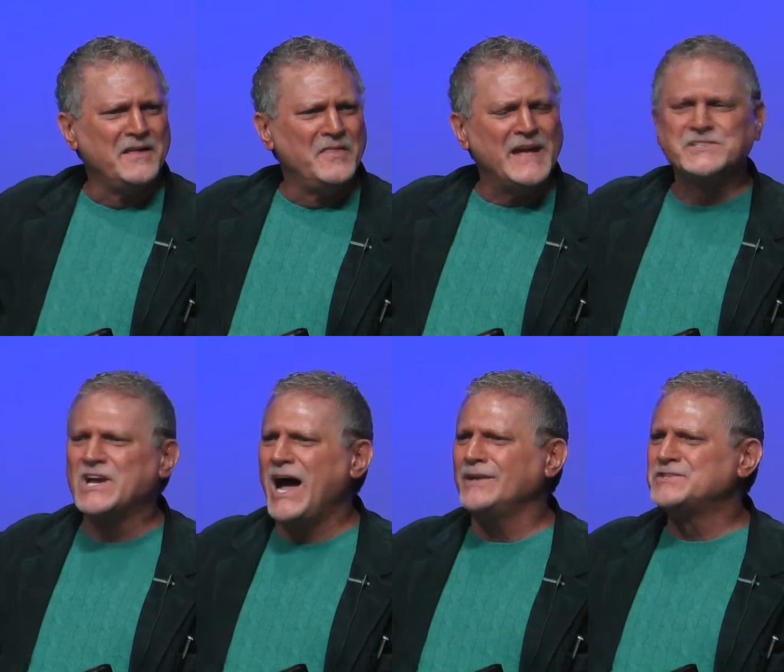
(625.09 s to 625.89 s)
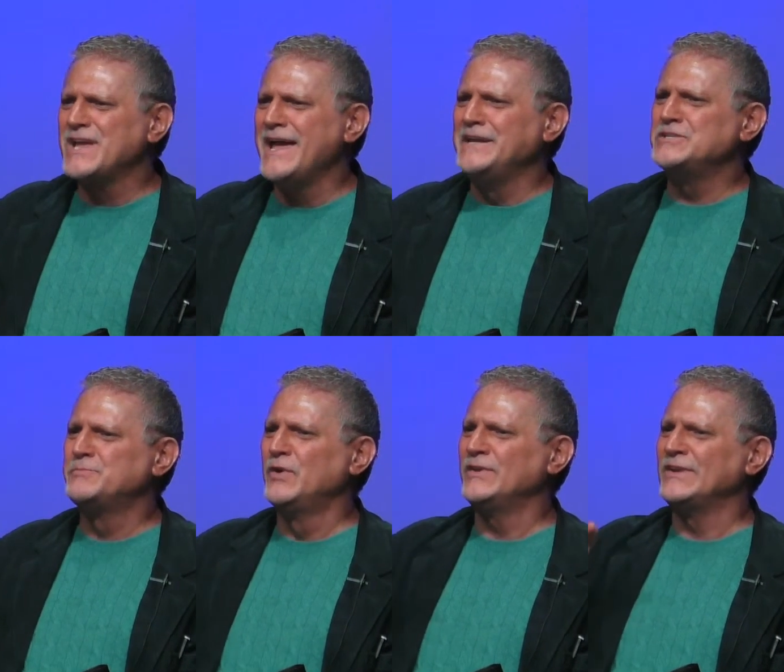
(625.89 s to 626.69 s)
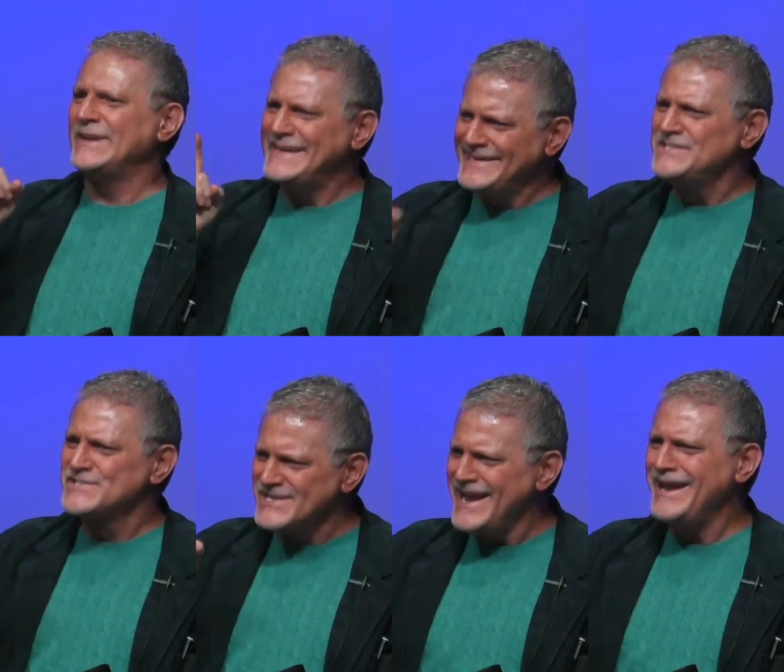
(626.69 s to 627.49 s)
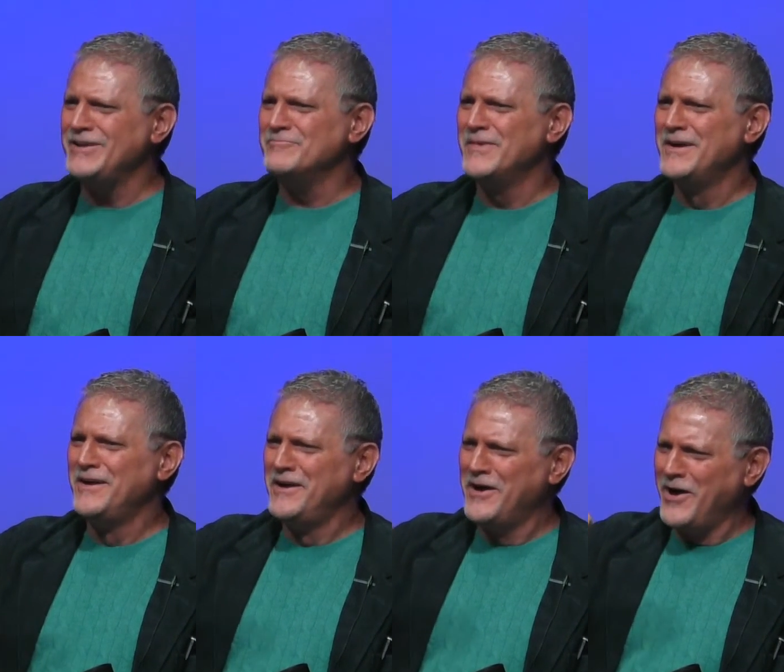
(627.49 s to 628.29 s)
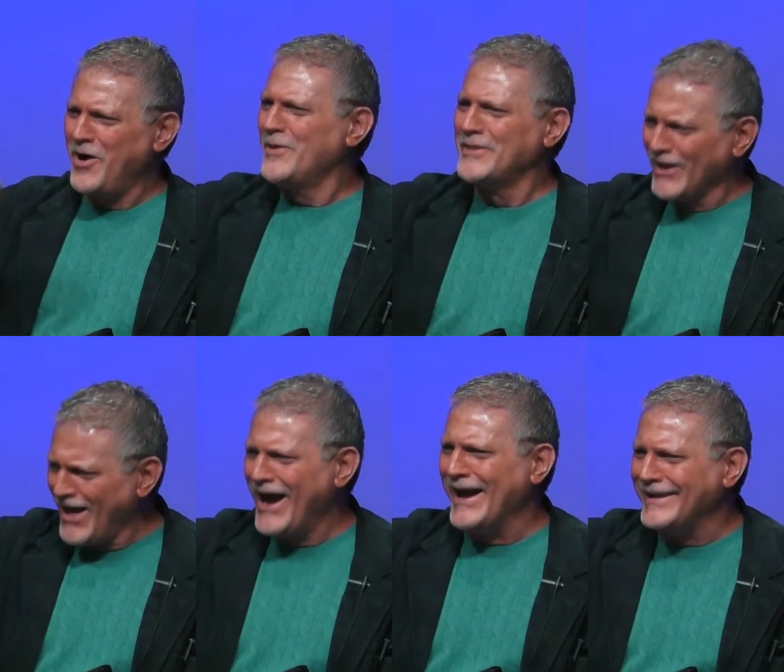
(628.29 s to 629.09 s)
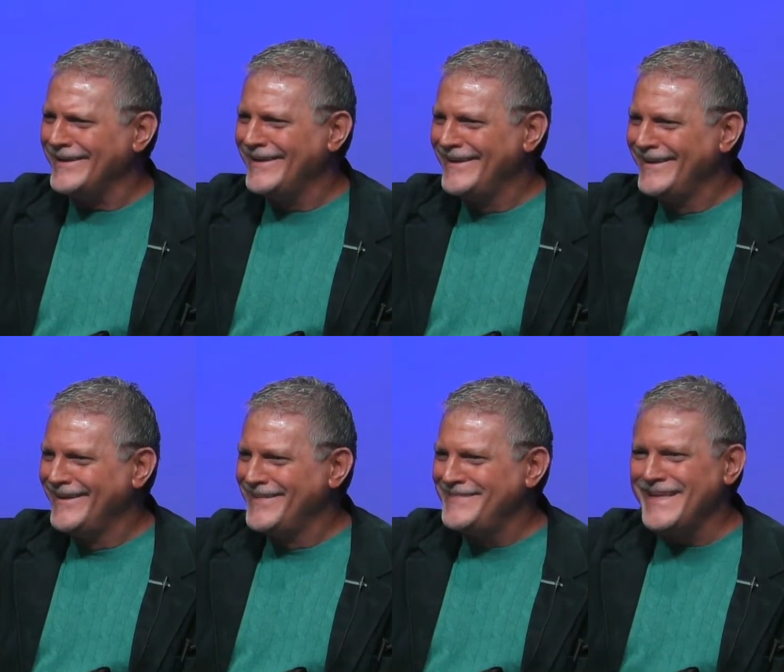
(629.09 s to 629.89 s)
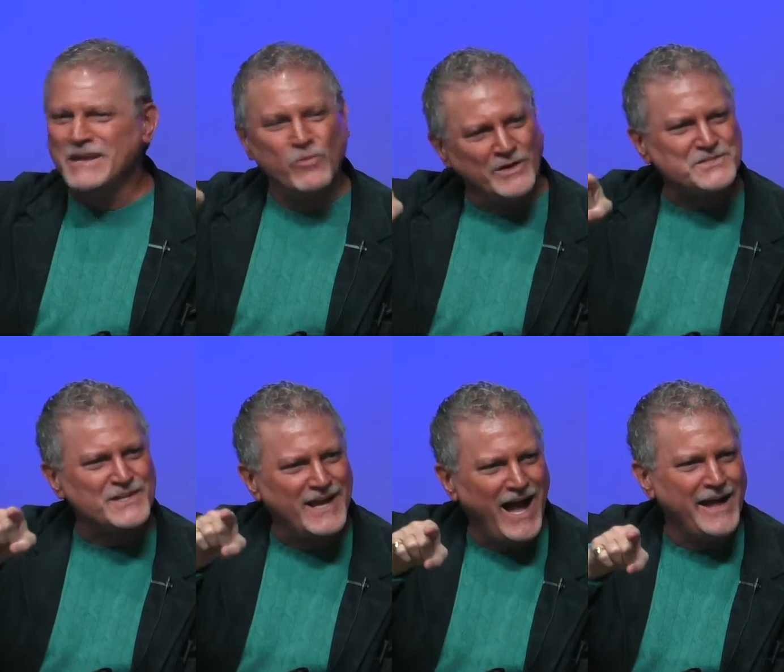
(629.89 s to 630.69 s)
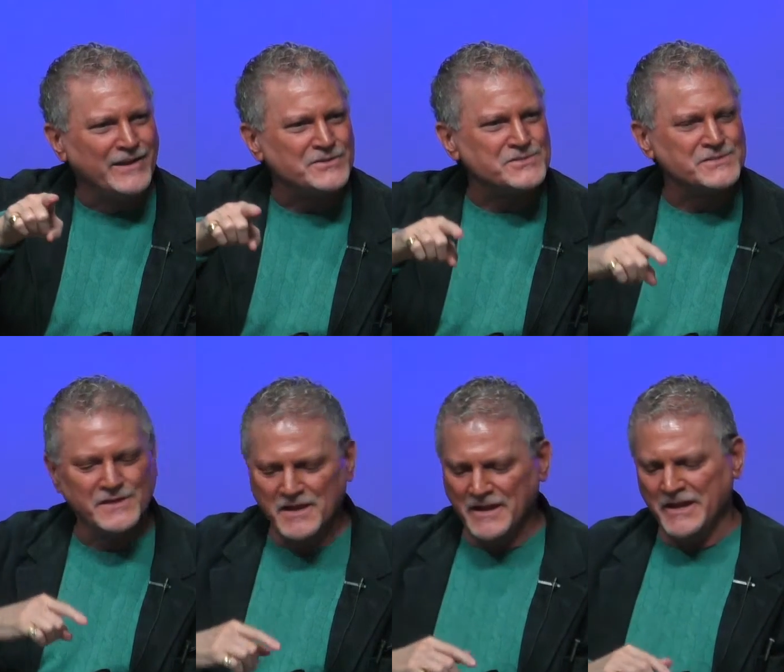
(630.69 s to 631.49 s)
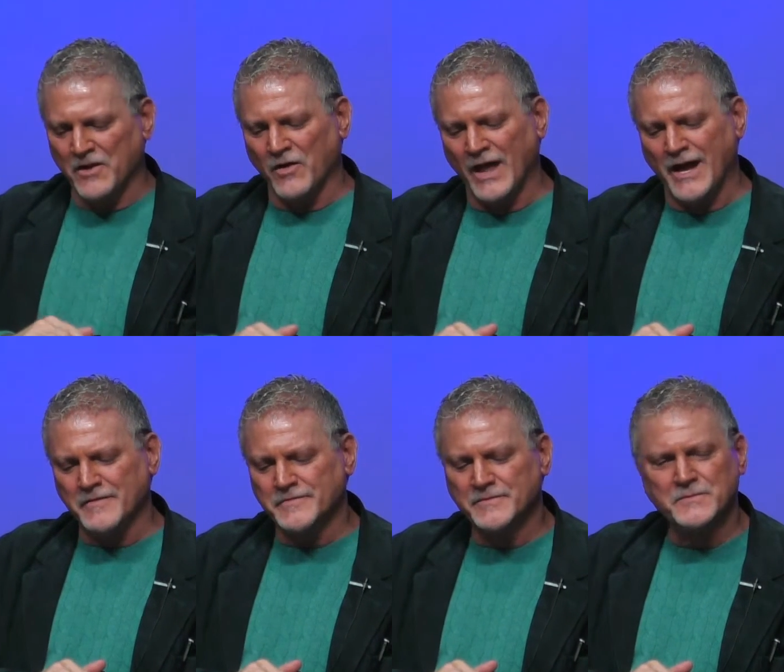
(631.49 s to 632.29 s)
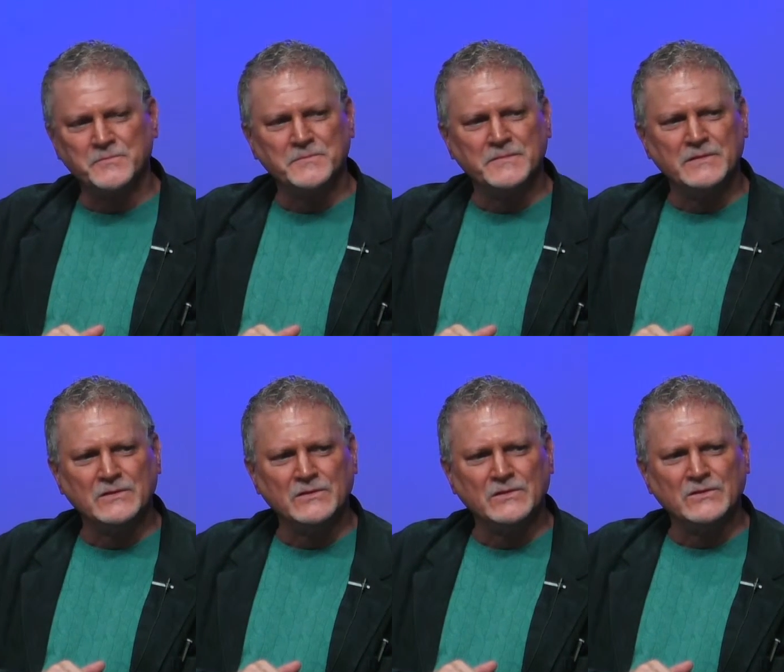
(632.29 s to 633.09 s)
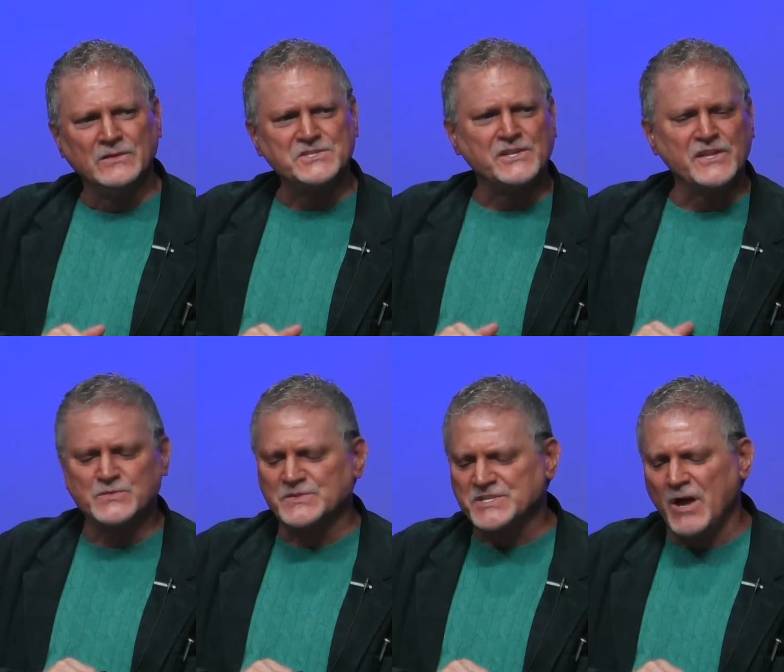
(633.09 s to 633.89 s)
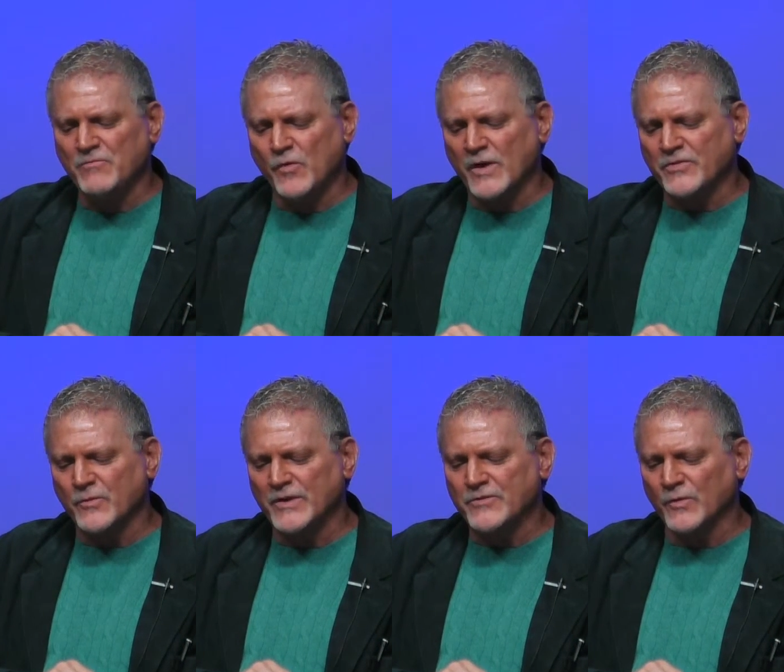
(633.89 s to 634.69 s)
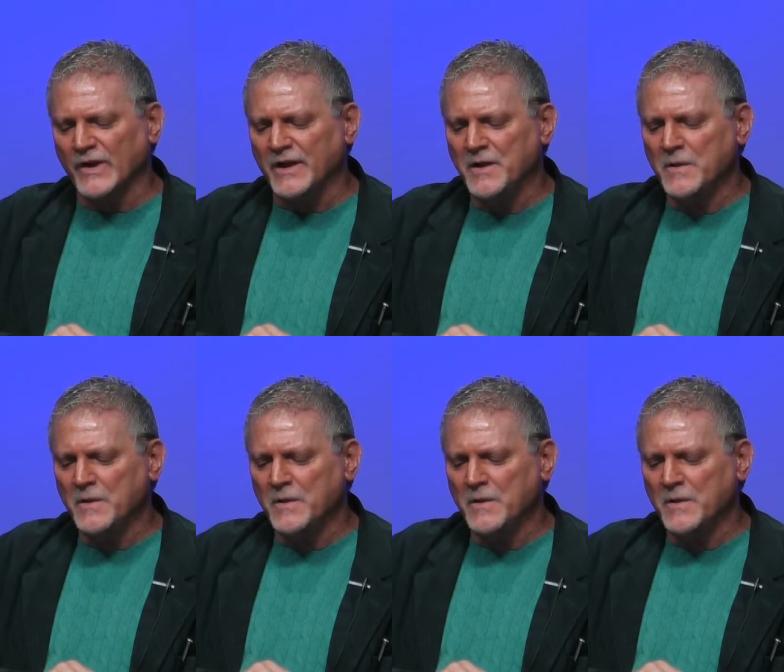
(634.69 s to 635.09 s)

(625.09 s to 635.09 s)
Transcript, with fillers: That's God saying He's putting His name on the line that He wants to guide us in our life. Listen to this one Psalm 43 3.